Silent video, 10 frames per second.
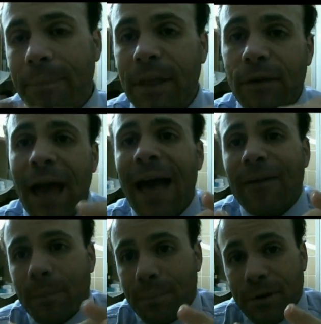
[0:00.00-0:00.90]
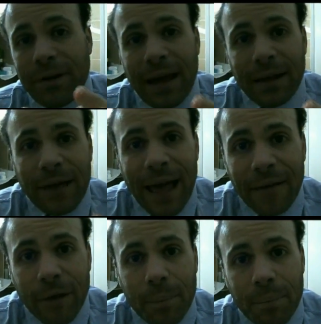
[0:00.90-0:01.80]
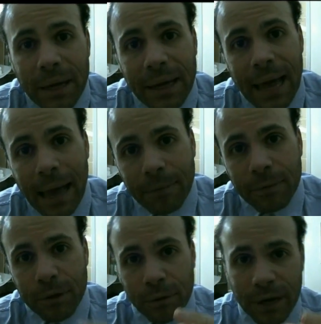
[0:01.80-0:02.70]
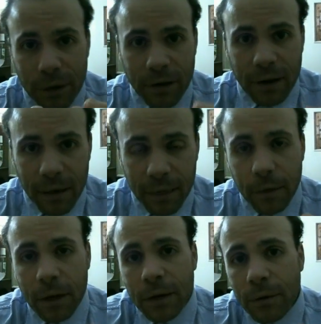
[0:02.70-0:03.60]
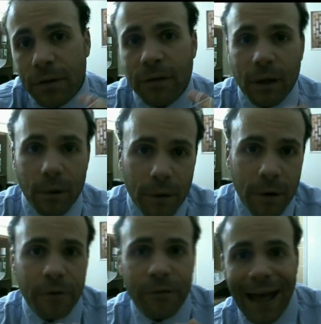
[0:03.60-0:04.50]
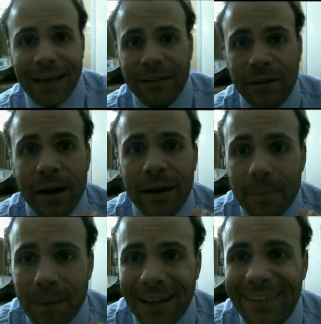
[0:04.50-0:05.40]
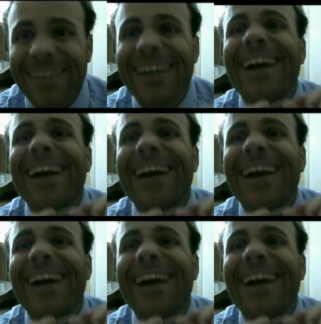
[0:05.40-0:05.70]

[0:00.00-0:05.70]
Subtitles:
you tend to have big gaps between your teeth, you can do it slower or faster. Depends. You